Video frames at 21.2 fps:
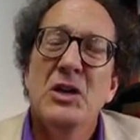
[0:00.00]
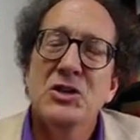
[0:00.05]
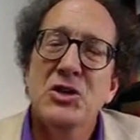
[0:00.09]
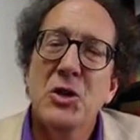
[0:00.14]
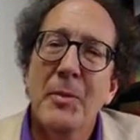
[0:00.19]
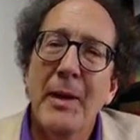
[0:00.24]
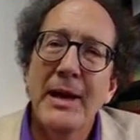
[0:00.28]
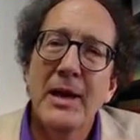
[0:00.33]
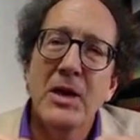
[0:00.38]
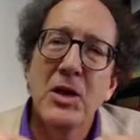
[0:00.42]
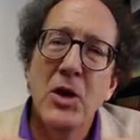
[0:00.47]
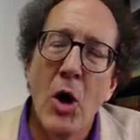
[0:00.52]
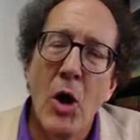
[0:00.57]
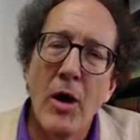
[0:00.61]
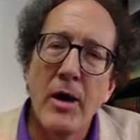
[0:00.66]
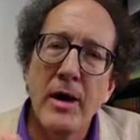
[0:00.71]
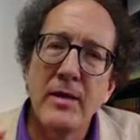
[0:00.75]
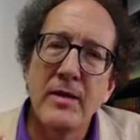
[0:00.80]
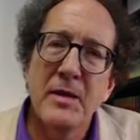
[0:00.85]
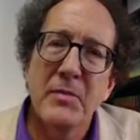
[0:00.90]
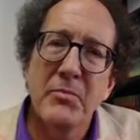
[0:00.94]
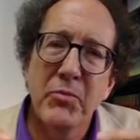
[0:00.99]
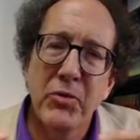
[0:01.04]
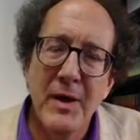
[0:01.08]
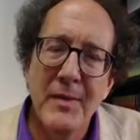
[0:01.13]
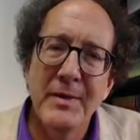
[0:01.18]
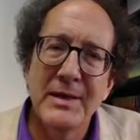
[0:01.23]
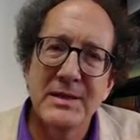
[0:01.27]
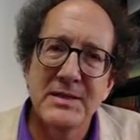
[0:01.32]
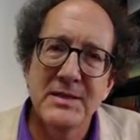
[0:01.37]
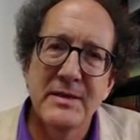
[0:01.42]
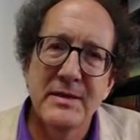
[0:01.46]
So by guarding the
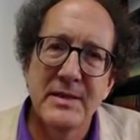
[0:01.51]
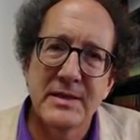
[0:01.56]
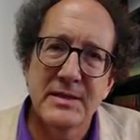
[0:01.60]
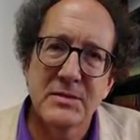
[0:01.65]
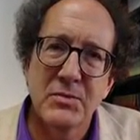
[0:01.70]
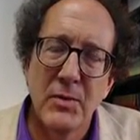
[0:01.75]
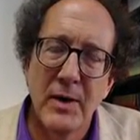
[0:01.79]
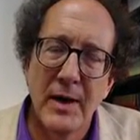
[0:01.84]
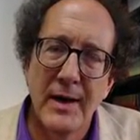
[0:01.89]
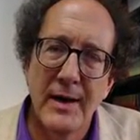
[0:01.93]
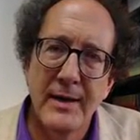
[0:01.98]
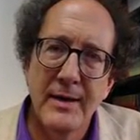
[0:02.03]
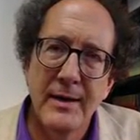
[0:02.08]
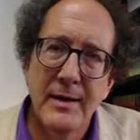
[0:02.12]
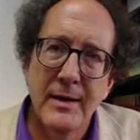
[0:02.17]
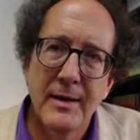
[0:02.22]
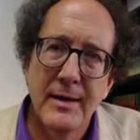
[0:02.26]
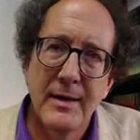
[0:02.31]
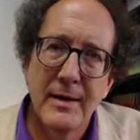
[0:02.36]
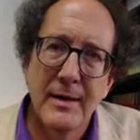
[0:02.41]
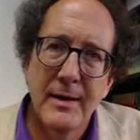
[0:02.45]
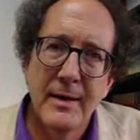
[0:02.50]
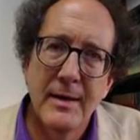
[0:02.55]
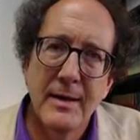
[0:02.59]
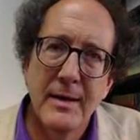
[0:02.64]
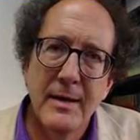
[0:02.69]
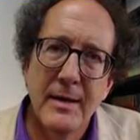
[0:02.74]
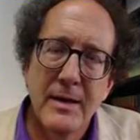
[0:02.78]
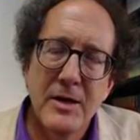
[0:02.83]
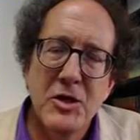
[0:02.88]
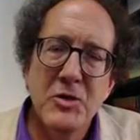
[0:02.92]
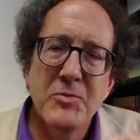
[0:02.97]
premise in this way,
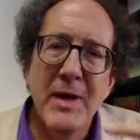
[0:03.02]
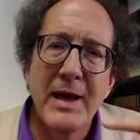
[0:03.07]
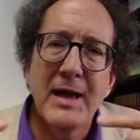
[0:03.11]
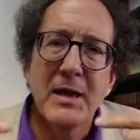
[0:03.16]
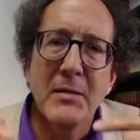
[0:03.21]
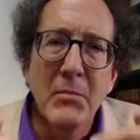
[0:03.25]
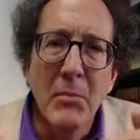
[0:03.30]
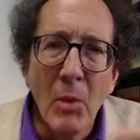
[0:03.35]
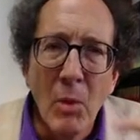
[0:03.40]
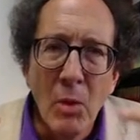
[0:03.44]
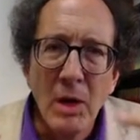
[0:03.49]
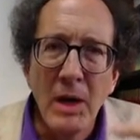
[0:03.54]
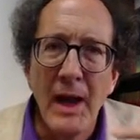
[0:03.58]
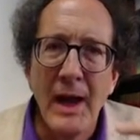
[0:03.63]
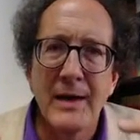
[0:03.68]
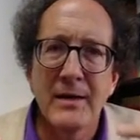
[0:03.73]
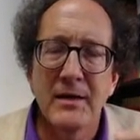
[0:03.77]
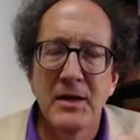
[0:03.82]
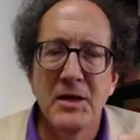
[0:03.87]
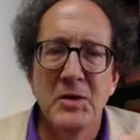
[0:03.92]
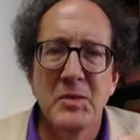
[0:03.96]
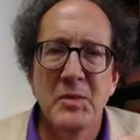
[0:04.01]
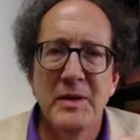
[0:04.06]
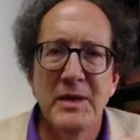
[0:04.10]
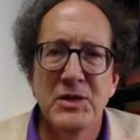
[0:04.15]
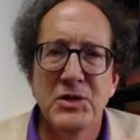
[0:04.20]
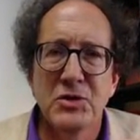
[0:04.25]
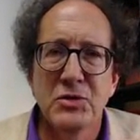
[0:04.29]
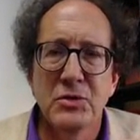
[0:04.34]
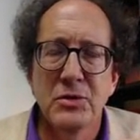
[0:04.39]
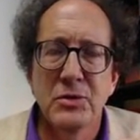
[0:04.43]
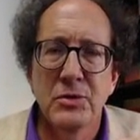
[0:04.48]
you make it more likely to be
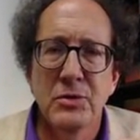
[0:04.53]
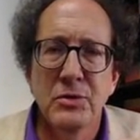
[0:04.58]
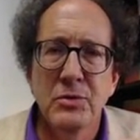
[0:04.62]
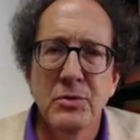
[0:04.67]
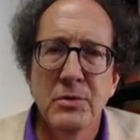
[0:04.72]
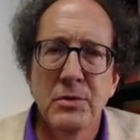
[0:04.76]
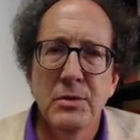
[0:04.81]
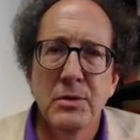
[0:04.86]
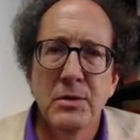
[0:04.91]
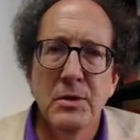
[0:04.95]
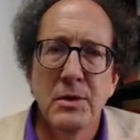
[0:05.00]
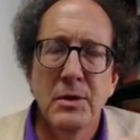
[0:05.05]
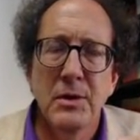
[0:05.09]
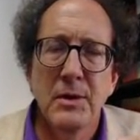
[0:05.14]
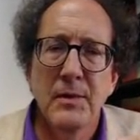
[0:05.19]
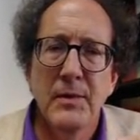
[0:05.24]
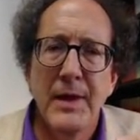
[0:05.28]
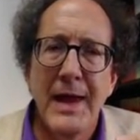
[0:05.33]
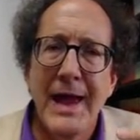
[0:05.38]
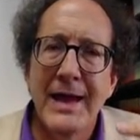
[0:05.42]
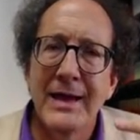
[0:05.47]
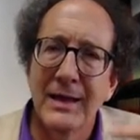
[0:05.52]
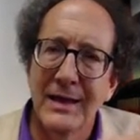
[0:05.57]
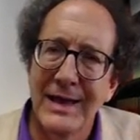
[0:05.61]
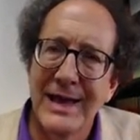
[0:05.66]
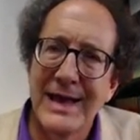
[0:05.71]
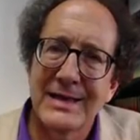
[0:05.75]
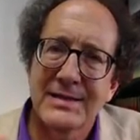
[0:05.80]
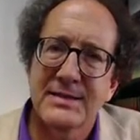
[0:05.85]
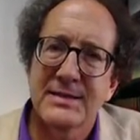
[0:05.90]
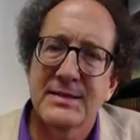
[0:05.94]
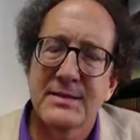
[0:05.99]
true and
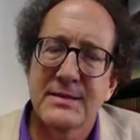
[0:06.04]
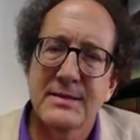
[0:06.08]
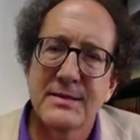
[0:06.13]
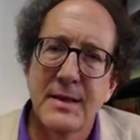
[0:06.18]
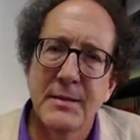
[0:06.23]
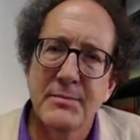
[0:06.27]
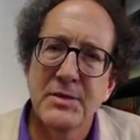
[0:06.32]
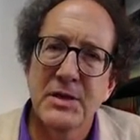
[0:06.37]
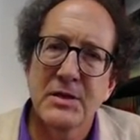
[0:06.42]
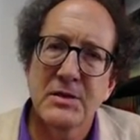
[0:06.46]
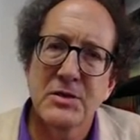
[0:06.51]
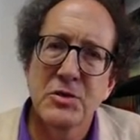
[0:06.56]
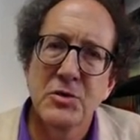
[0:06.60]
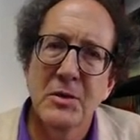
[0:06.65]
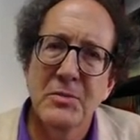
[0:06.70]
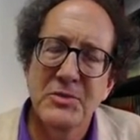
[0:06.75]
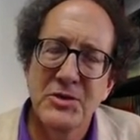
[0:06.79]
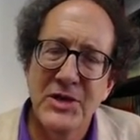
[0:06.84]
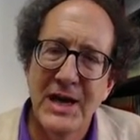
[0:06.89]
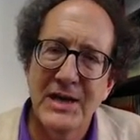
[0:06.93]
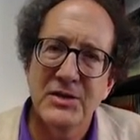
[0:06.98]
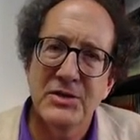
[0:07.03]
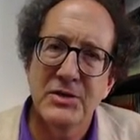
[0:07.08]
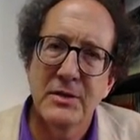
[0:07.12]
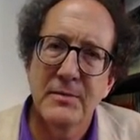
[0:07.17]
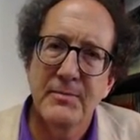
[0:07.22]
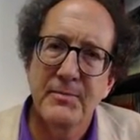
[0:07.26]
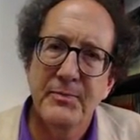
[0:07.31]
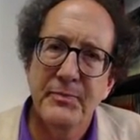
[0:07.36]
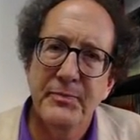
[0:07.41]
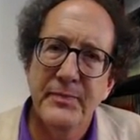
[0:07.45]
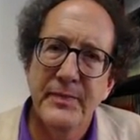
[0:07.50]
less subject to
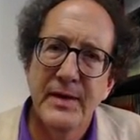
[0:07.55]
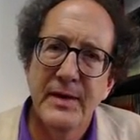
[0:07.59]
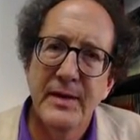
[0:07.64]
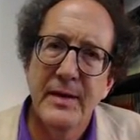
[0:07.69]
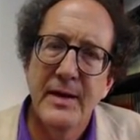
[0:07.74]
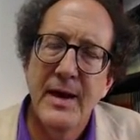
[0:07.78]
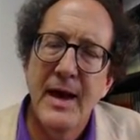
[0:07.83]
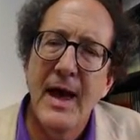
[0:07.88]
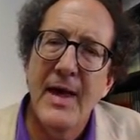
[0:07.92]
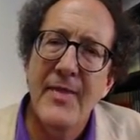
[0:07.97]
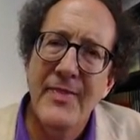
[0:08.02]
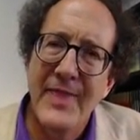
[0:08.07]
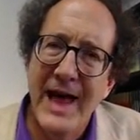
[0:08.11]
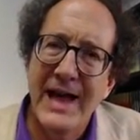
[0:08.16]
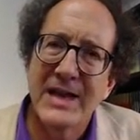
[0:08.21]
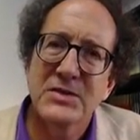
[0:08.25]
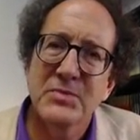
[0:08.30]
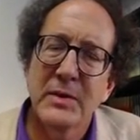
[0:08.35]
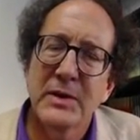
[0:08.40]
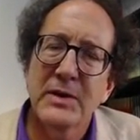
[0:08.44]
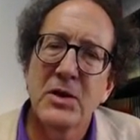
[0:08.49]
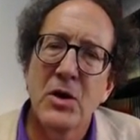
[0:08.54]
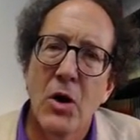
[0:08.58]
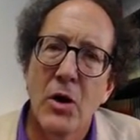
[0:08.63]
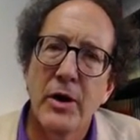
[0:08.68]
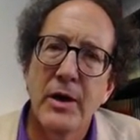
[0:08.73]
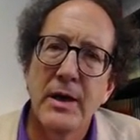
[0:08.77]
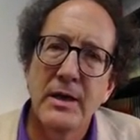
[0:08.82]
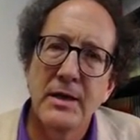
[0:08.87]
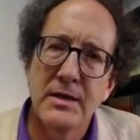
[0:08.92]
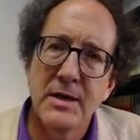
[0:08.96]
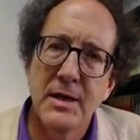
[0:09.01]
objection. And that's what
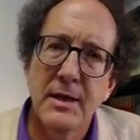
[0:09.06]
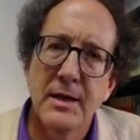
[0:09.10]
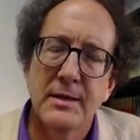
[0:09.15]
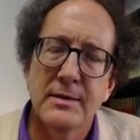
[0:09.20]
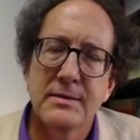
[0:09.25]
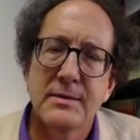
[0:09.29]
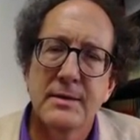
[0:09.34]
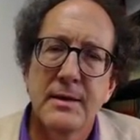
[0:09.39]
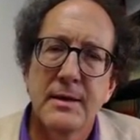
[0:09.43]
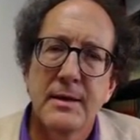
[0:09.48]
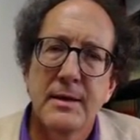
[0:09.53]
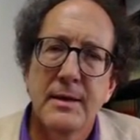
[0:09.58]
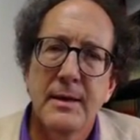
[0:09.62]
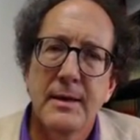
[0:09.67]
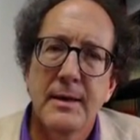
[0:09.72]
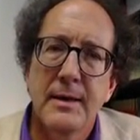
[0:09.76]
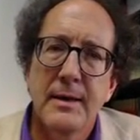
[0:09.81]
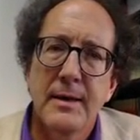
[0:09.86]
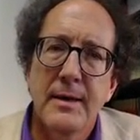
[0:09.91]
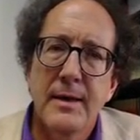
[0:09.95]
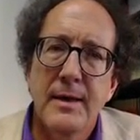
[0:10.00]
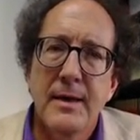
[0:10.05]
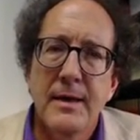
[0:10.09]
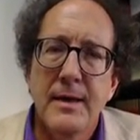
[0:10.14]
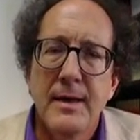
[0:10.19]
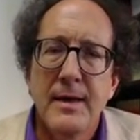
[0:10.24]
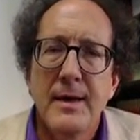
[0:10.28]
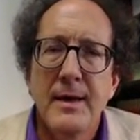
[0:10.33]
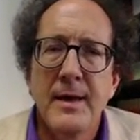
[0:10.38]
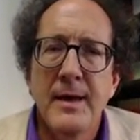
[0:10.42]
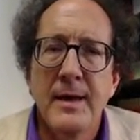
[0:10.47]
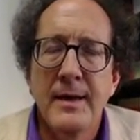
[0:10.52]
guarding does.
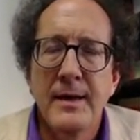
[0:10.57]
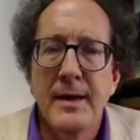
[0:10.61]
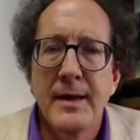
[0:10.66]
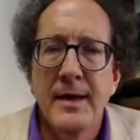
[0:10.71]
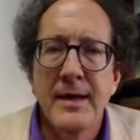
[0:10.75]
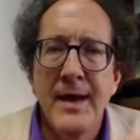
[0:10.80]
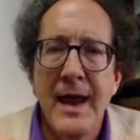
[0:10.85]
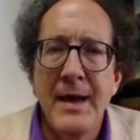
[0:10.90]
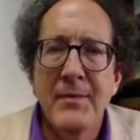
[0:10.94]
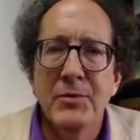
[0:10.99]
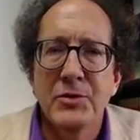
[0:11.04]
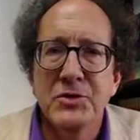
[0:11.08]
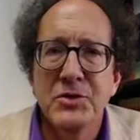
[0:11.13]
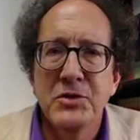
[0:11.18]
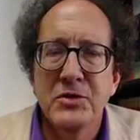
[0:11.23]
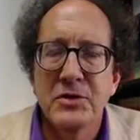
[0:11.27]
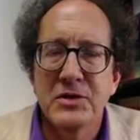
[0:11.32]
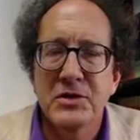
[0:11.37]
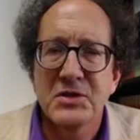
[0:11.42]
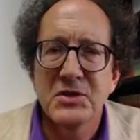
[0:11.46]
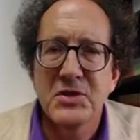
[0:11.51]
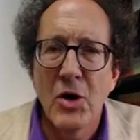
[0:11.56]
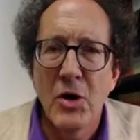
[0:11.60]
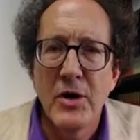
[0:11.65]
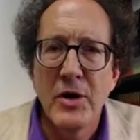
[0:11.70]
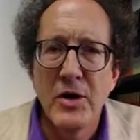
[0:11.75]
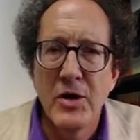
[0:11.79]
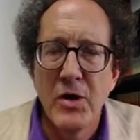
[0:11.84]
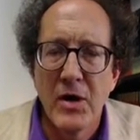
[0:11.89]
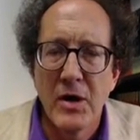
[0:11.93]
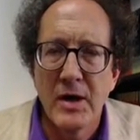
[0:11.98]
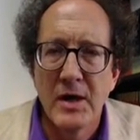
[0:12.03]
It enables you to
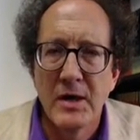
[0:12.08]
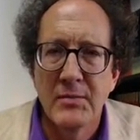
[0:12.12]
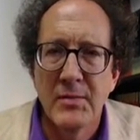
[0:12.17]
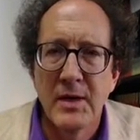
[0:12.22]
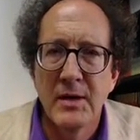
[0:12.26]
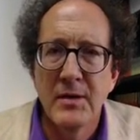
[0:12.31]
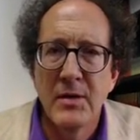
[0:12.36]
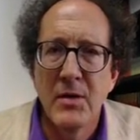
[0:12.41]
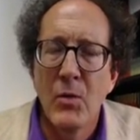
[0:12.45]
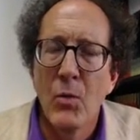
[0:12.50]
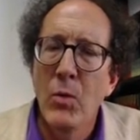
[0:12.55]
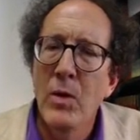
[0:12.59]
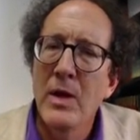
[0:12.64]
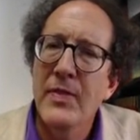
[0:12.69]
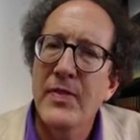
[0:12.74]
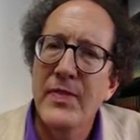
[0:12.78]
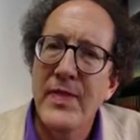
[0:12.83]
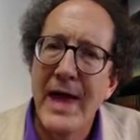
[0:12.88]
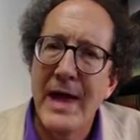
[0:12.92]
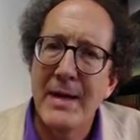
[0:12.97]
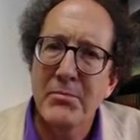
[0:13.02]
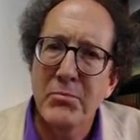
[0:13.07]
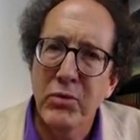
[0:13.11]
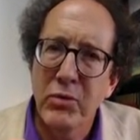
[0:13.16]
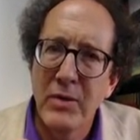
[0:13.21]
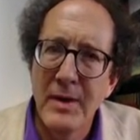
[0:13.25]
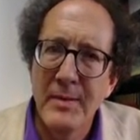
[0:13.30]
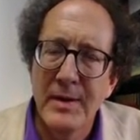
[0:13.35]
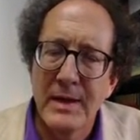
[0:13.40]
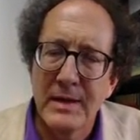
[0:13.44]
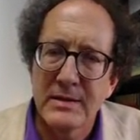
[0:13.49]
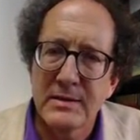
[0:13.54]
start an argument with that
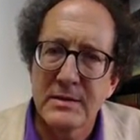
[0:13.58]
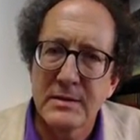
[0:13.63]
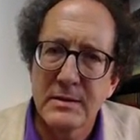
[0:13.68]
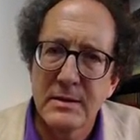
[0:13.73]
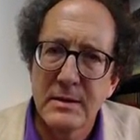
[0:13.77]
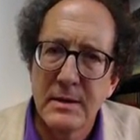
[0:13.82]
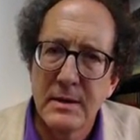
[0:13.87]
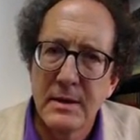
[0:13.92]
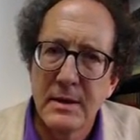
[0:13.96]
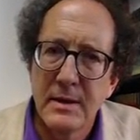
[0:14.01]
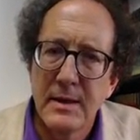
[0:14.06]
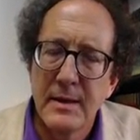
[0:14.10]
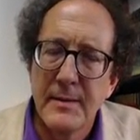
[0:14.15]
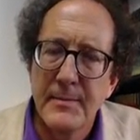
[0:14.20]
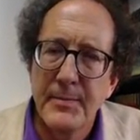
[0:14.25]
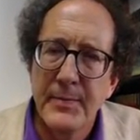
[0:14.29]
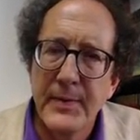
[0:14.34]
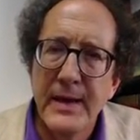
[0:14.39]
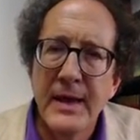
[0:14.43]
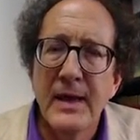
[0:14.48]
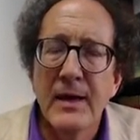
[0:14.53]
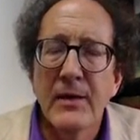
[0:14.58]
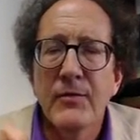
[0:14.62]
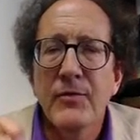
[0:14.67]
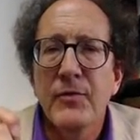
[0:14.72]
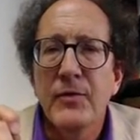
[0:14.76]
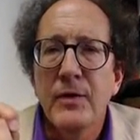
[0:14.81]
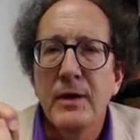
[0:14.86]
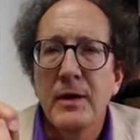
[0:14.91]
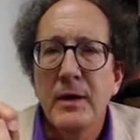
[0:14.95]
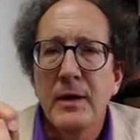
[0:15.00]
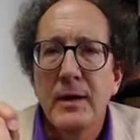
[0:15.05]
premise
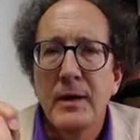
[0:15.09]
if